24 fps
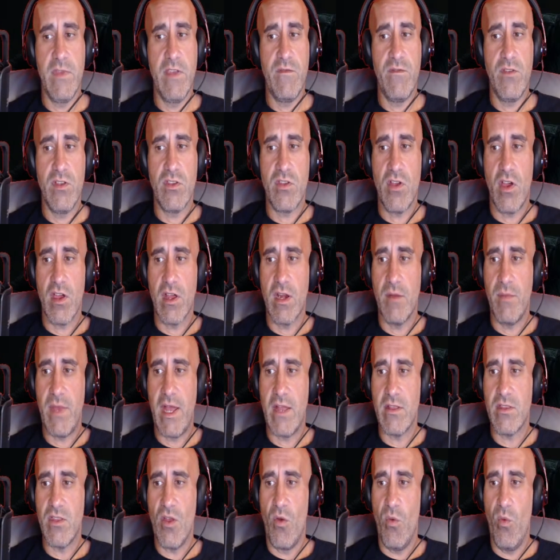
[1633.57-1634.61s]
If you're talking
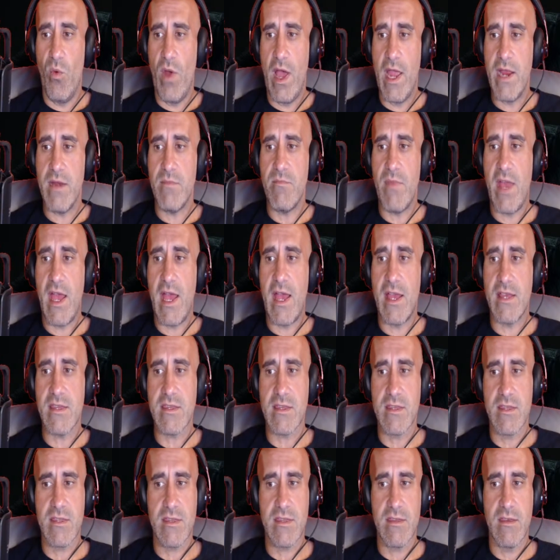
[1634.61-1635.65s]
about the white
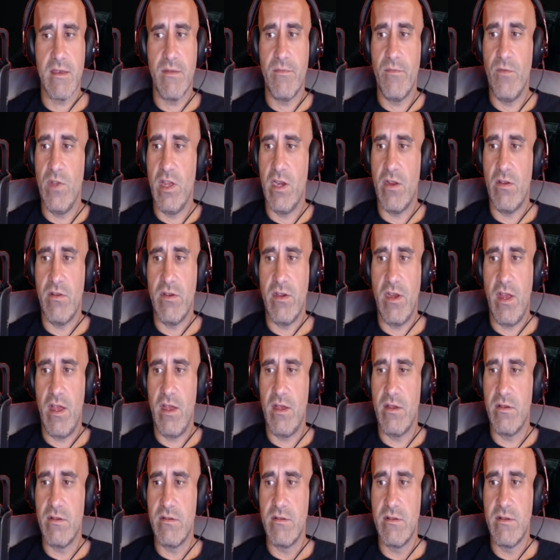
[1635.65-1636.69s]
masks, we don't
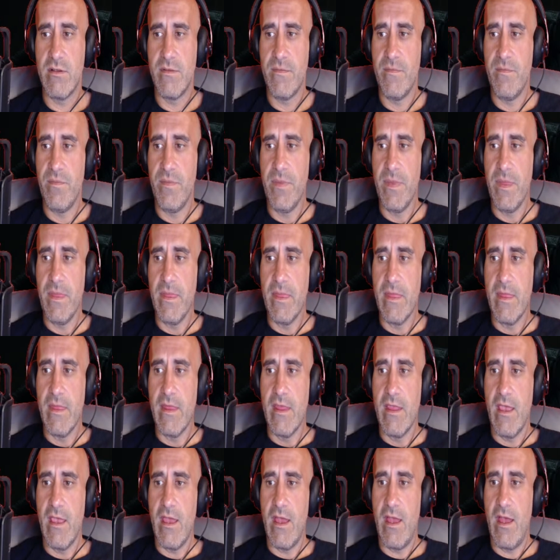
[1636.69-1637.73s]
know.
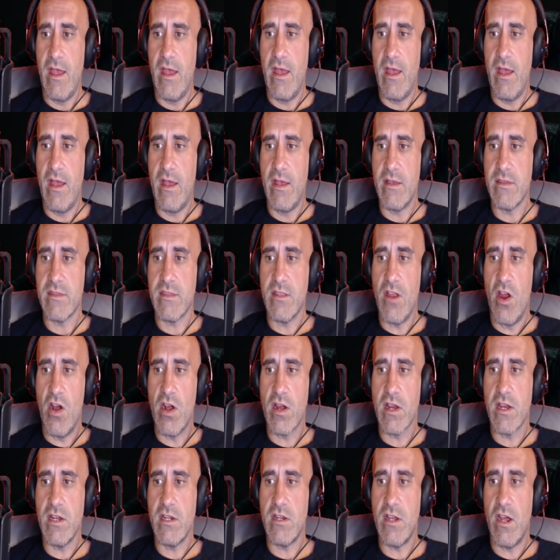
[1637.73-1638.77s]

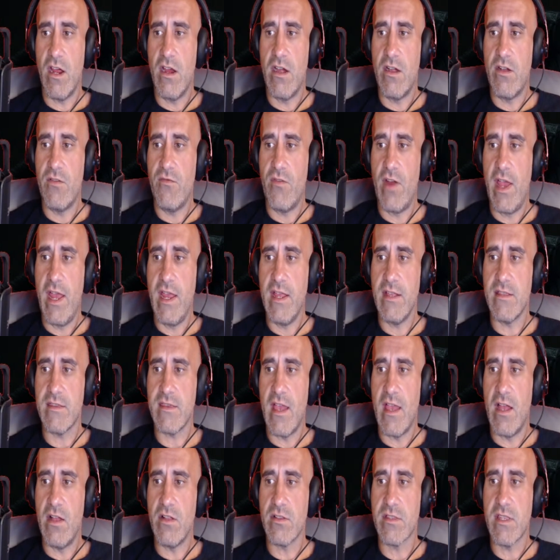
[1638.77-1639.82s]
Star Guitar
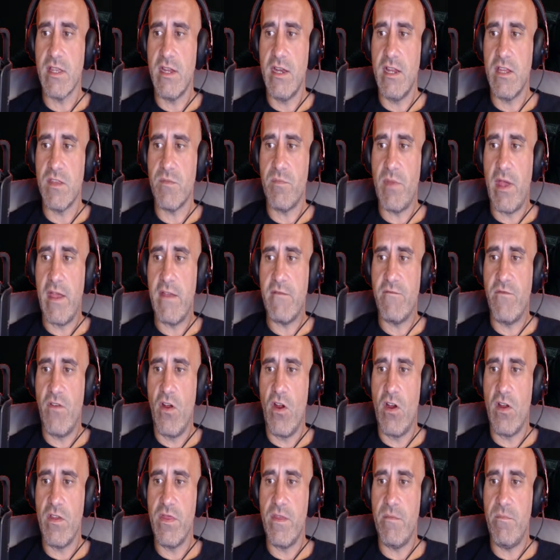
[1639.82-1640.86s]
writes, "Elton is by
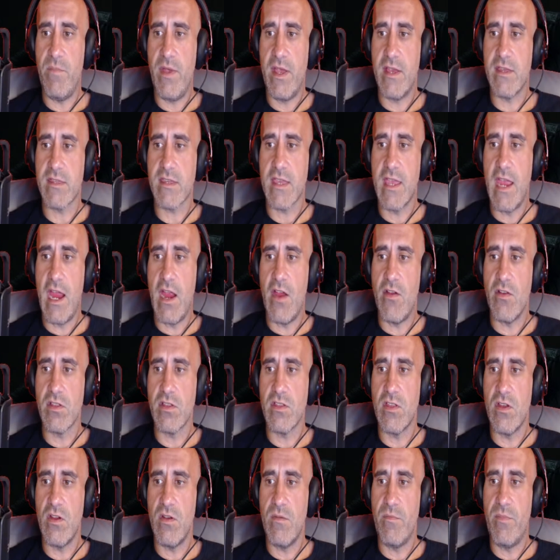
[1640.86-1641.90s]
far the best
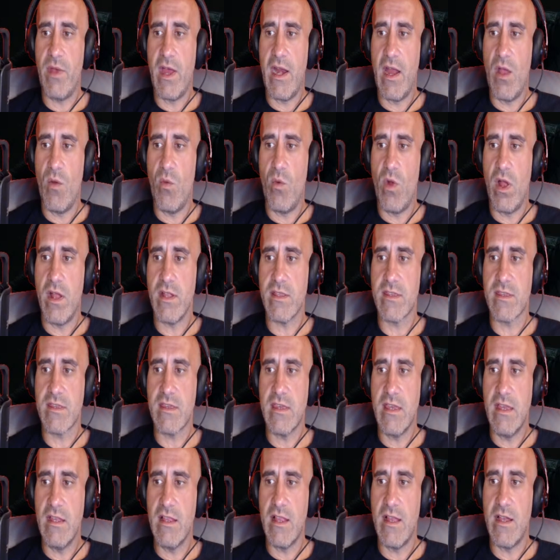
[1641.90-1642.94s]
character, but I want
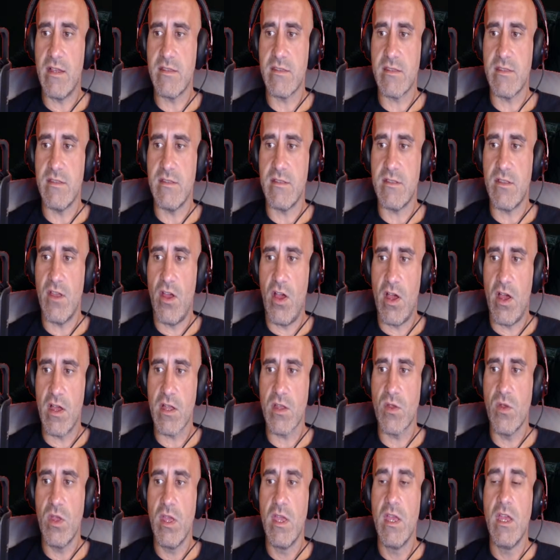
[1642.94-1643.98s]
Silas to
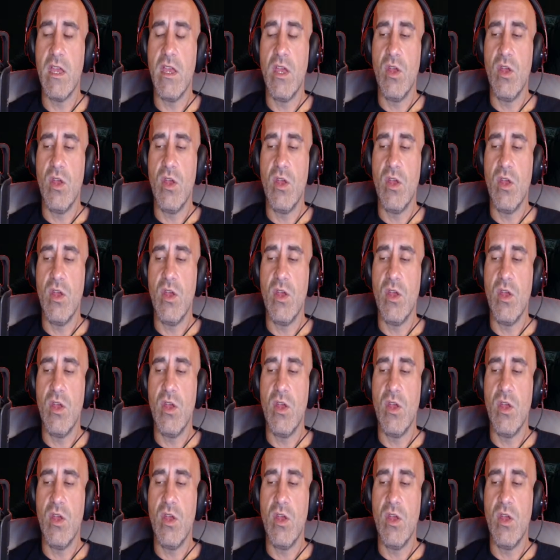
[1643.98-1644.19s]
talk.